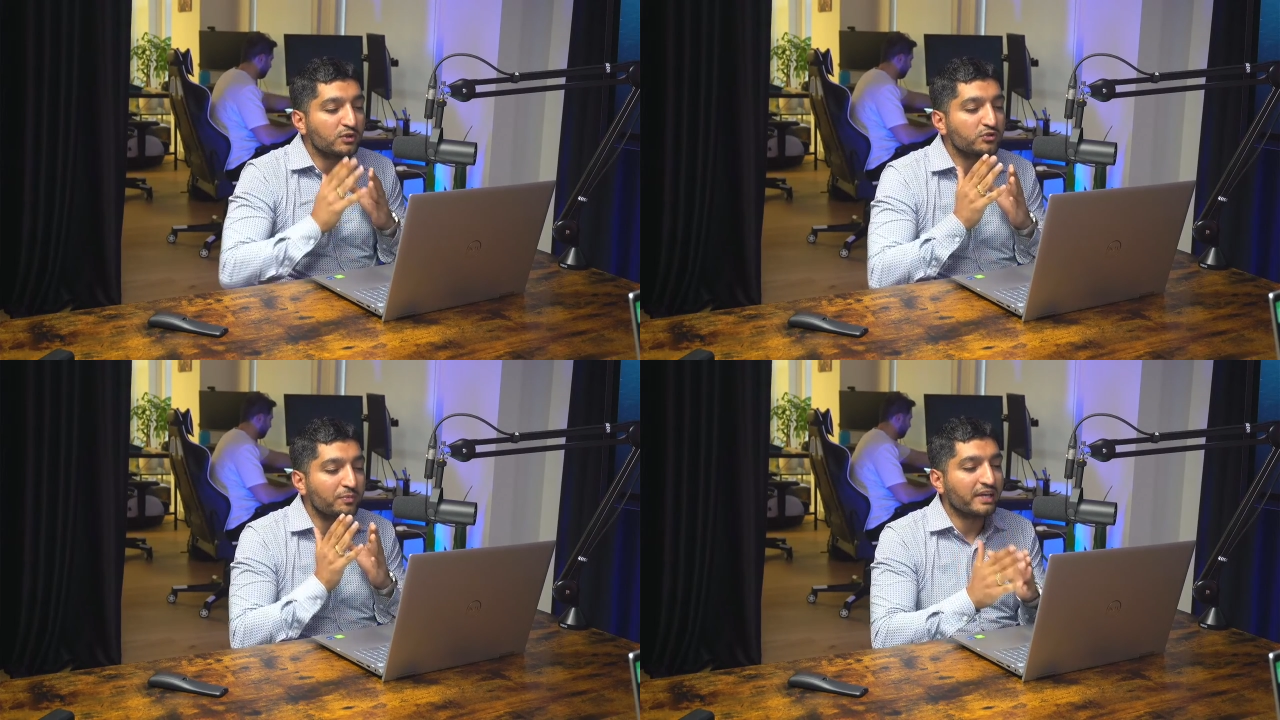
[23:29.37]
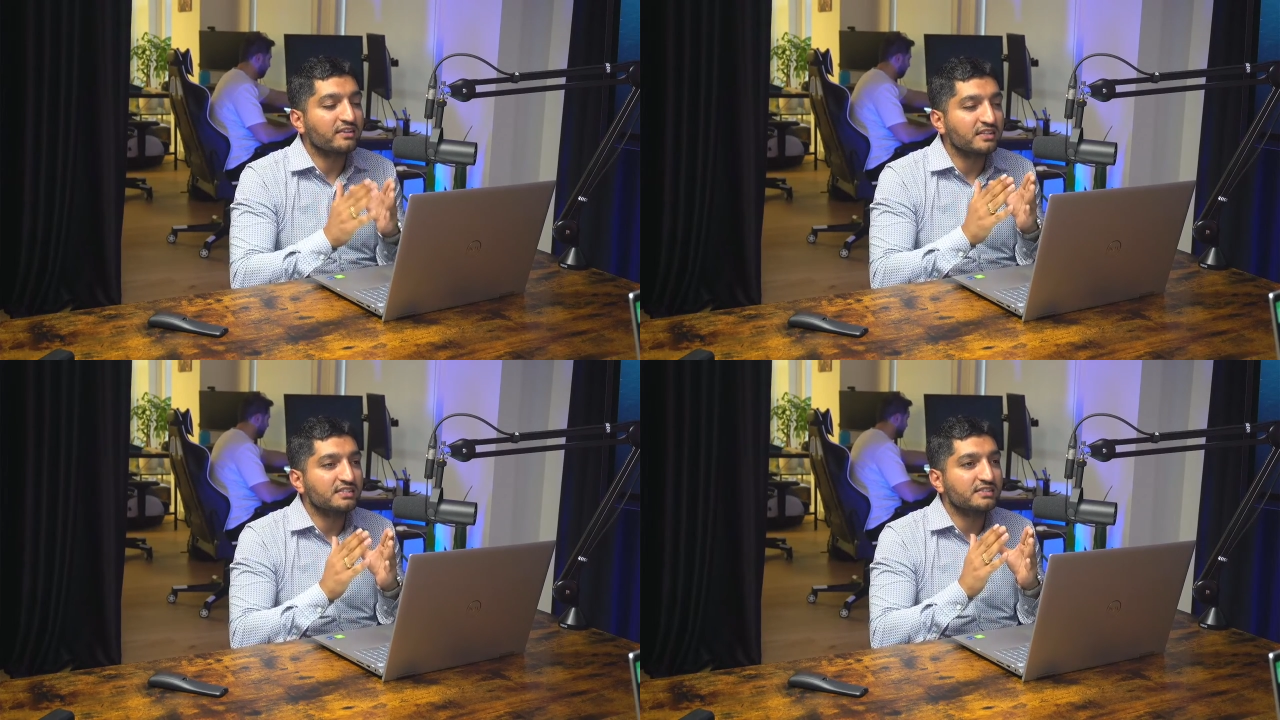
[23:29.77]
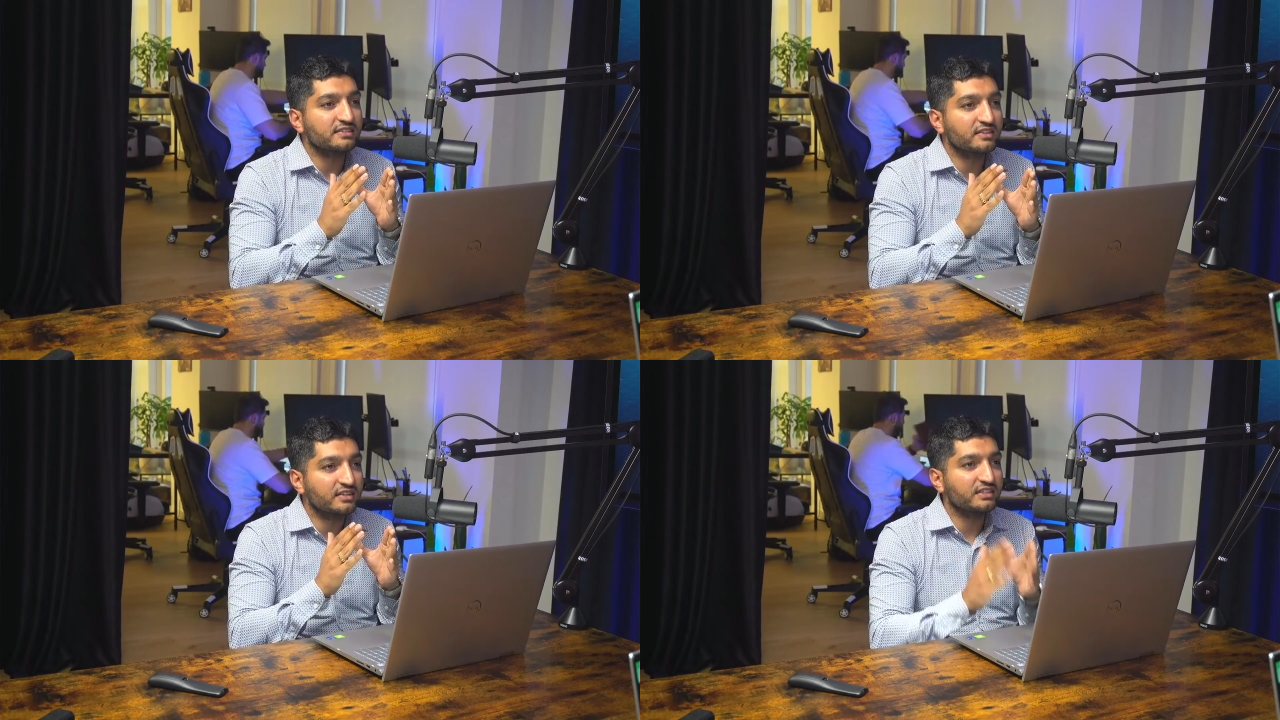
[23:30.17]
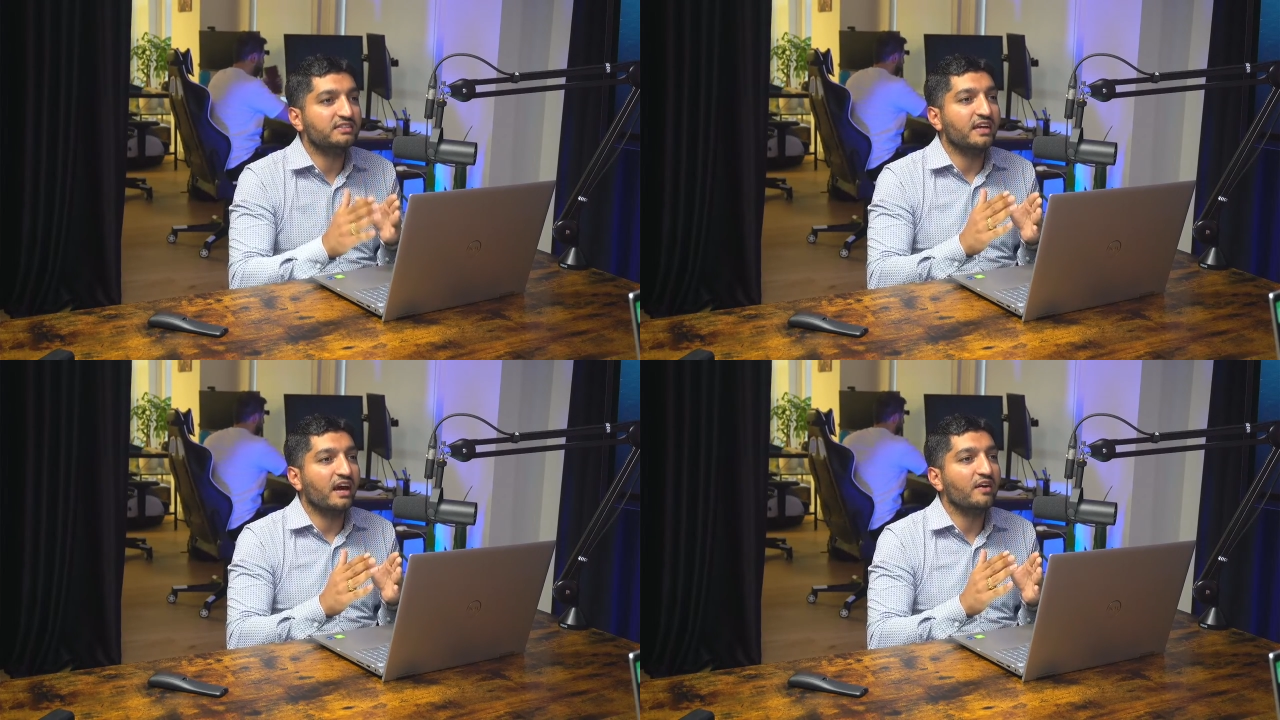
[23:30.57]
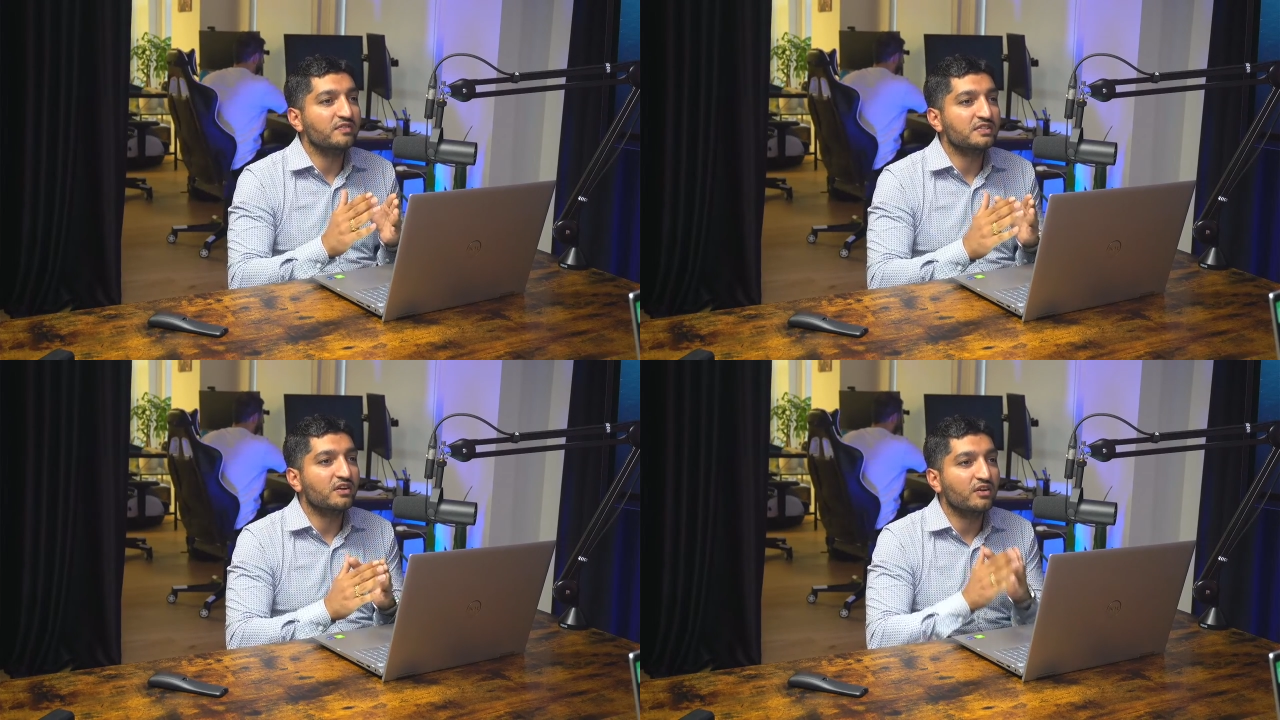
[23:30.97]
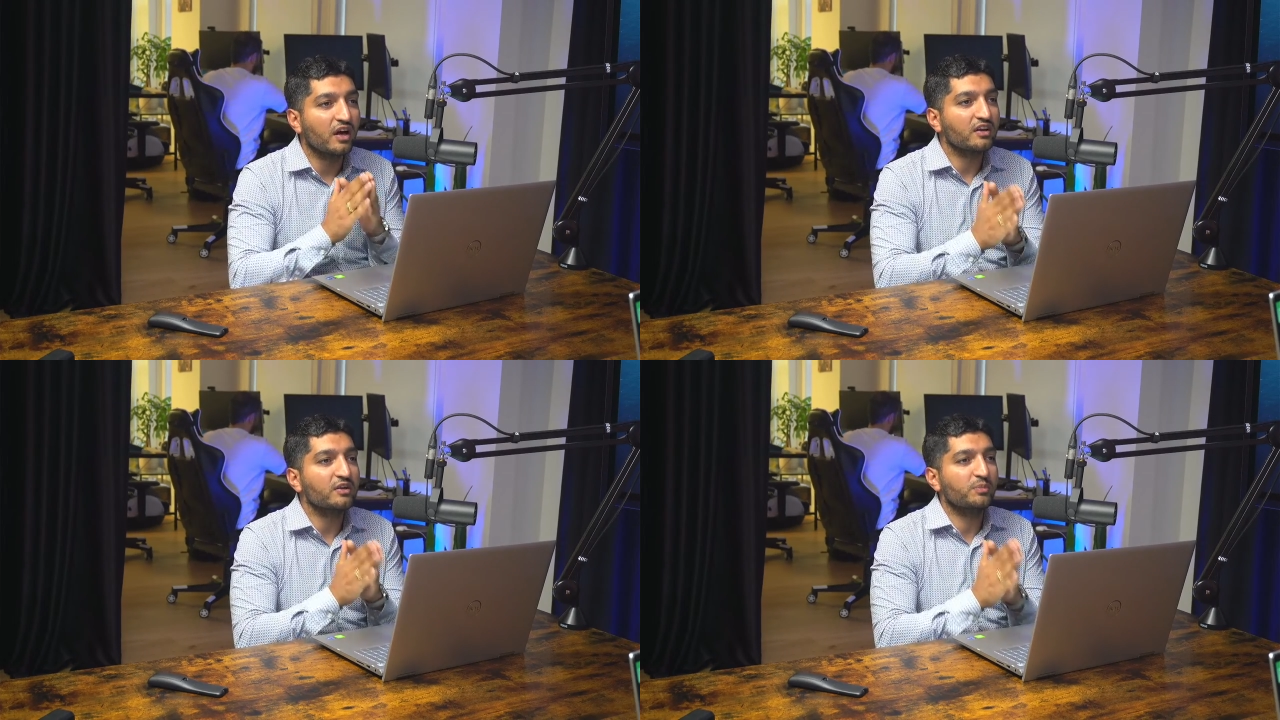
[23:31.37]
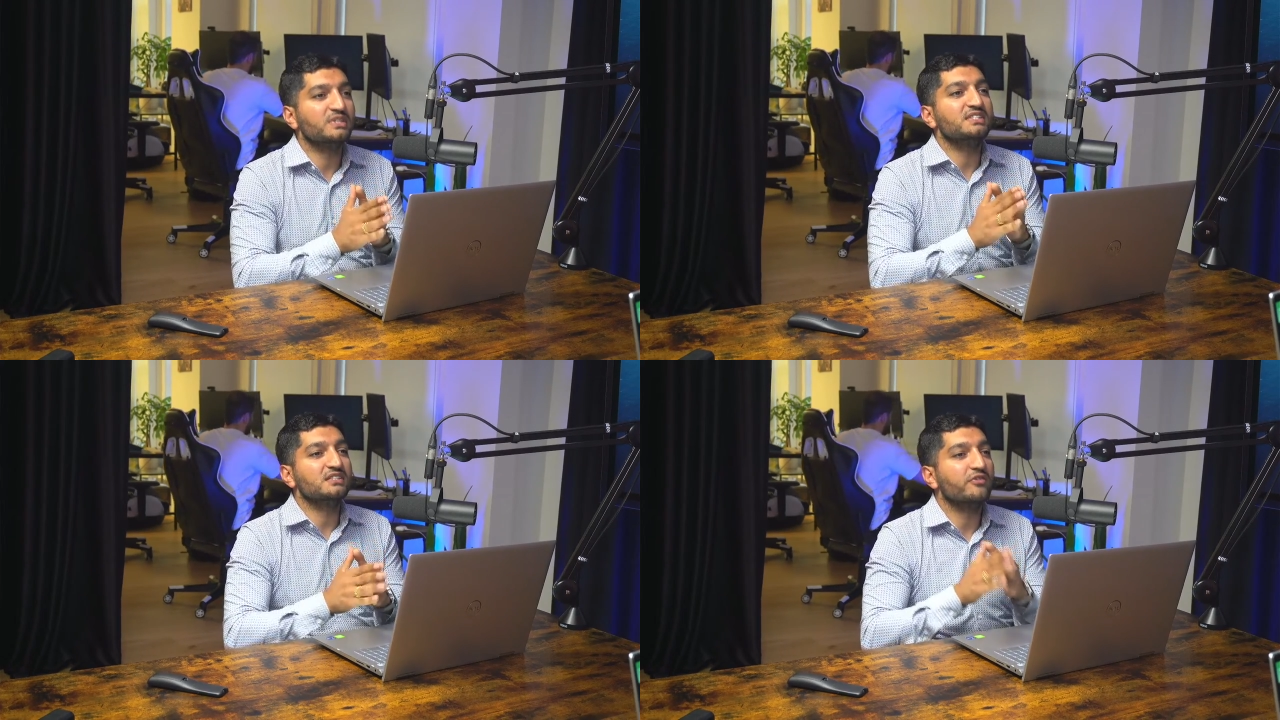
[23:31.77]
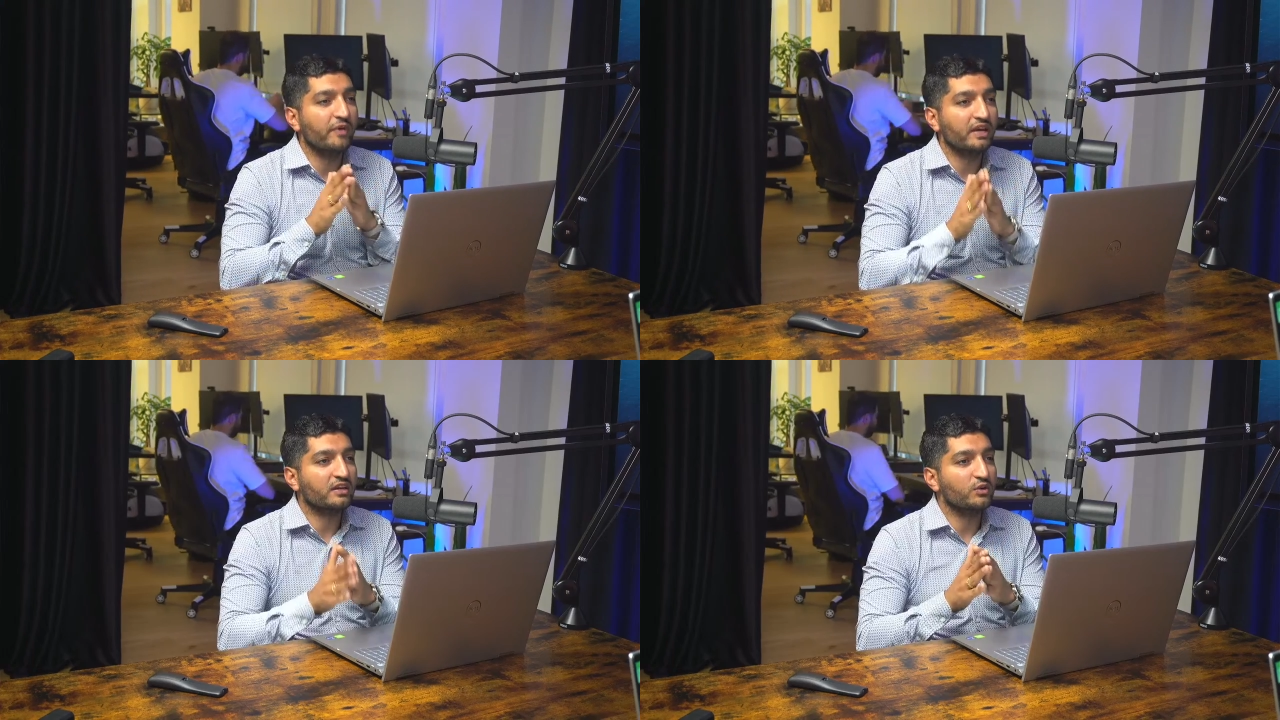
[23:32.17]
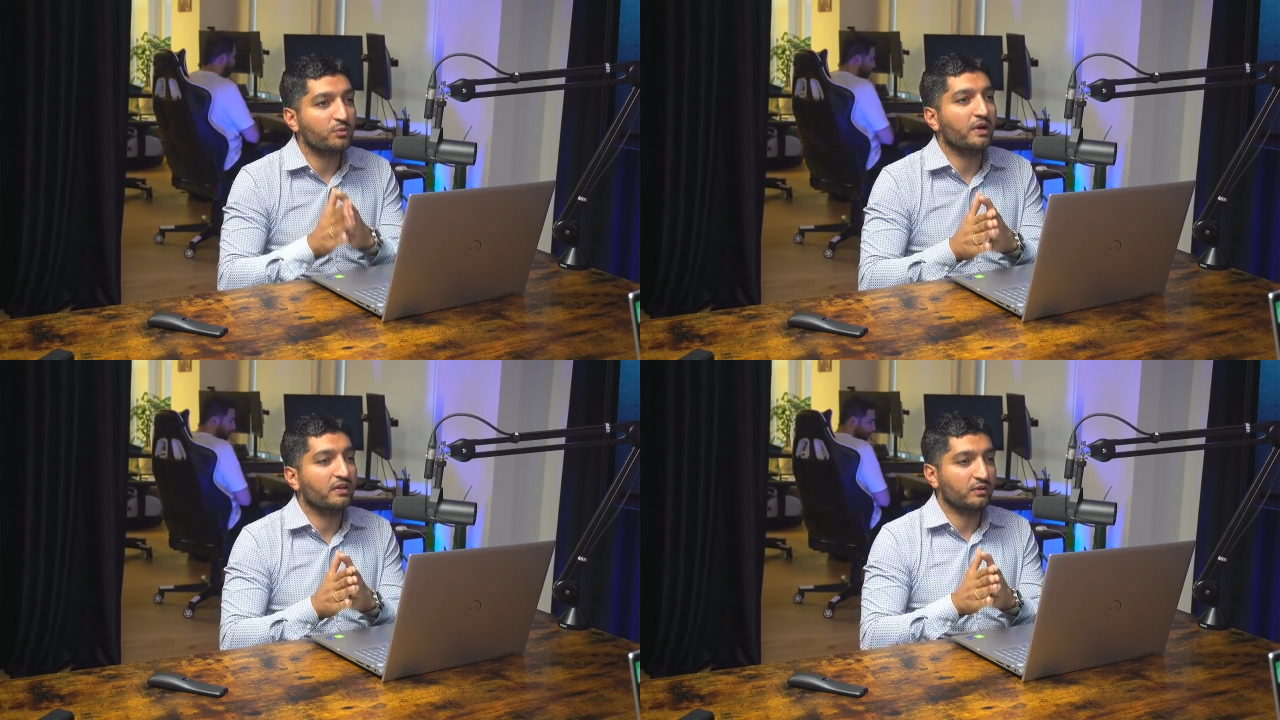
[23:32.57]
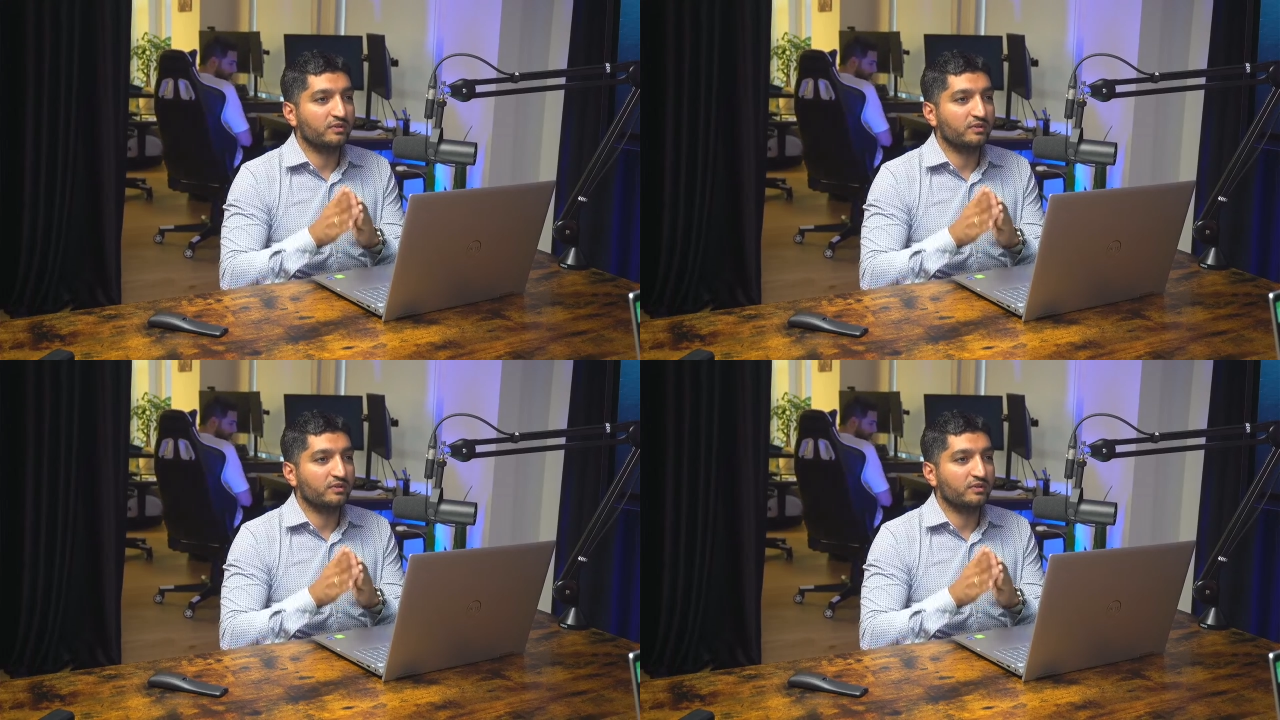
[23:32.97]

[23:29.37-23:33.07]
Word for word: who make these ETFs, they're not in the business of making you money.